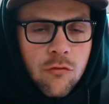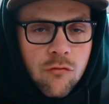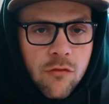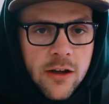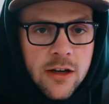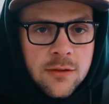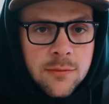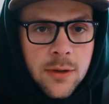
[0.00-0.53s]

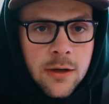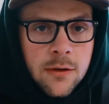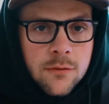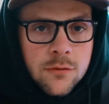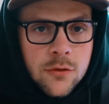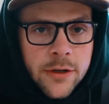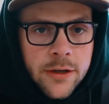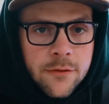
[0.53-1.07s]
realm
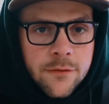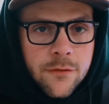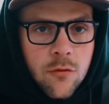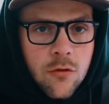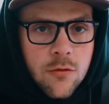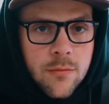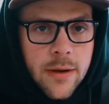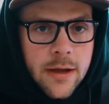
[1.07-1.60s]
of looking
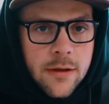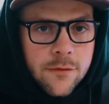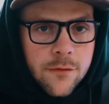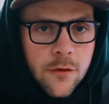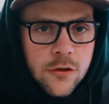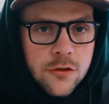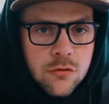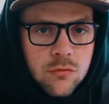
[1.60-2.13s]
for my
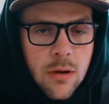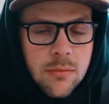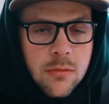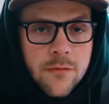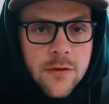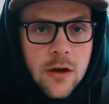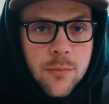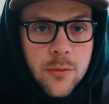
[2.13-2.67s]
first web
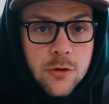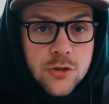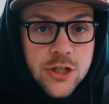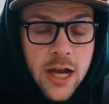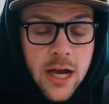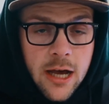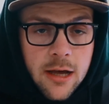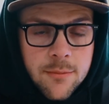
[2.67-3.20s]
developer
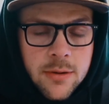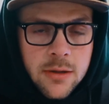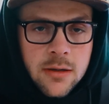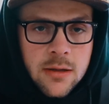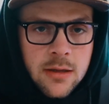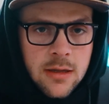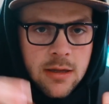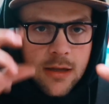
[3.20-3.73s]
job.
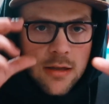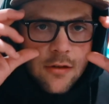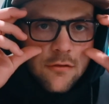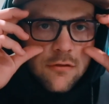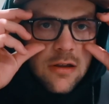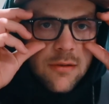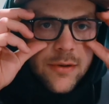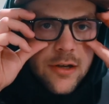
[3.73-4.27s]

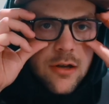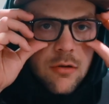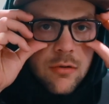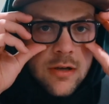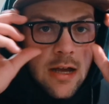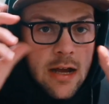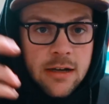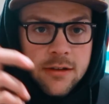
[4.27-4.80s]
So I'm, you know,
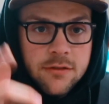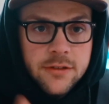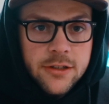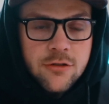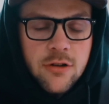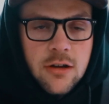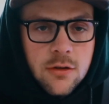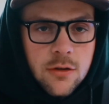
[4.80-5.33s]
constantly
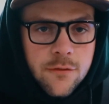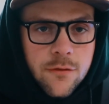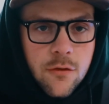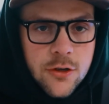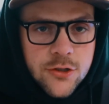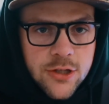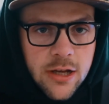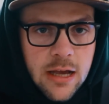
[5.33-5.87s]
trying to look
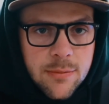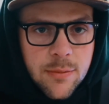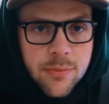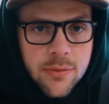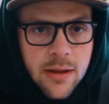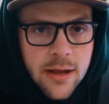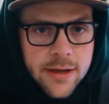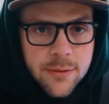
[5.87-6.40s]
for a job,
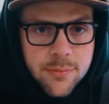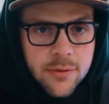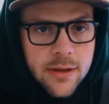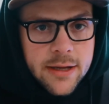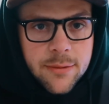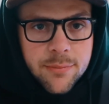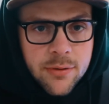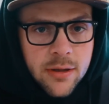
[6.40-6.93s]
applying,
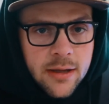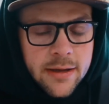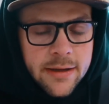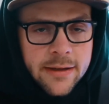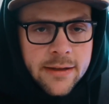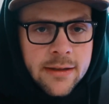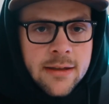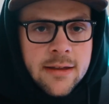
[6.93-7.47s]
applying,
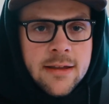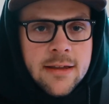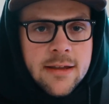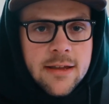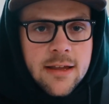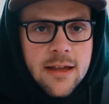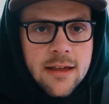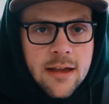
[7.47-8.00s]
applying,
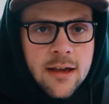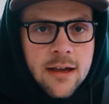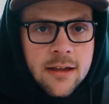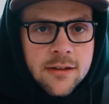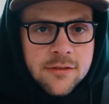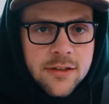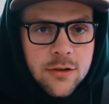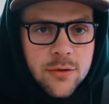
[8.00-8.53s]

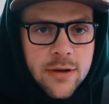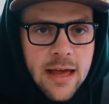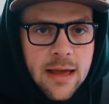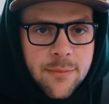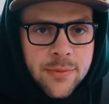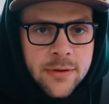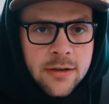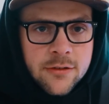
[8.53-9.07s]
uh, see what
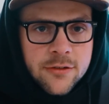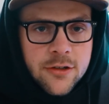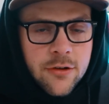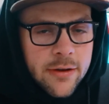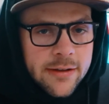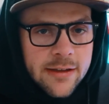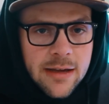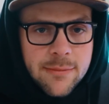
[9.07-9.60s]
happened. You know,
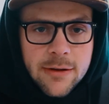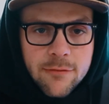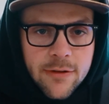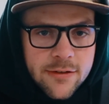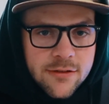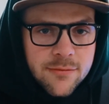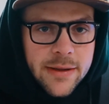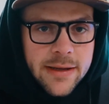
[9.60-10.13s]
I got my
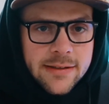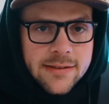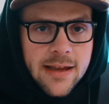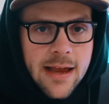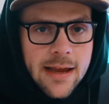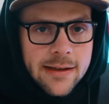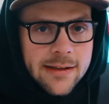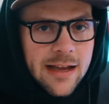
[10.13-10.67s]
resume
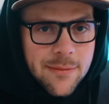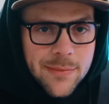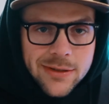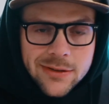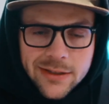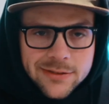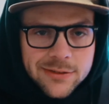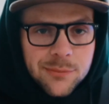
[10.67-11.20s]
intact, got my
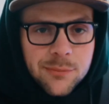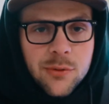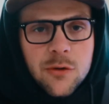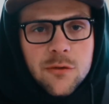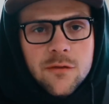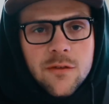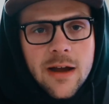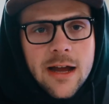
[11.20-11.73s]
LinkedIn
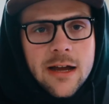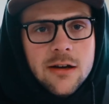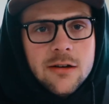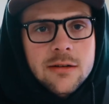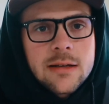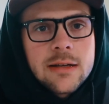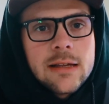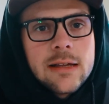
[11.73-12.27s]

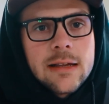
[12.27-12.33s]
profile